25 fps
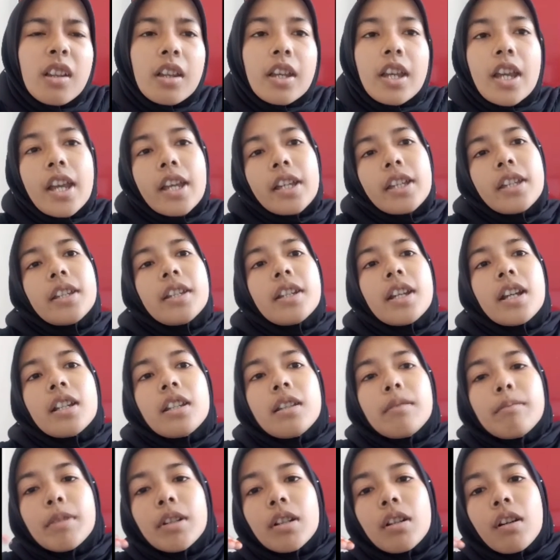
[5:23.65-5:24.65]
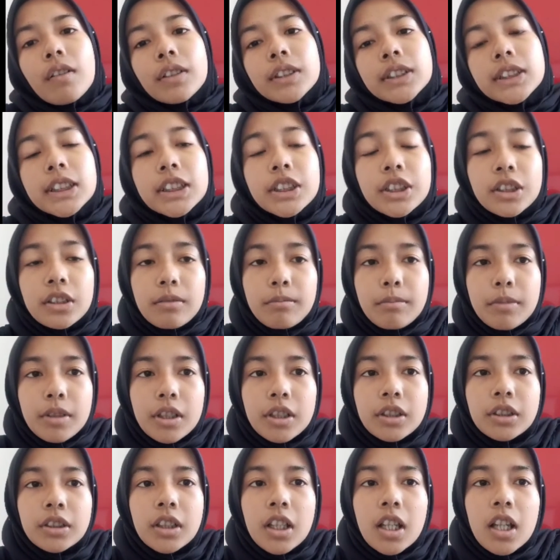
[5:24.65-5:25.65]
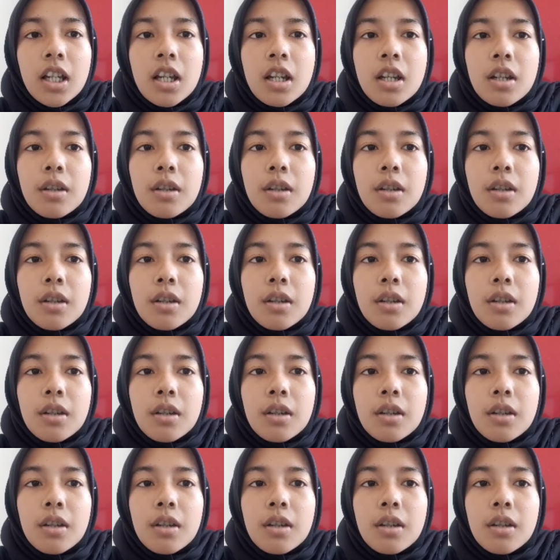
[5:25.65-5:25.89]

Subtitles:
Okay, in element of CG image,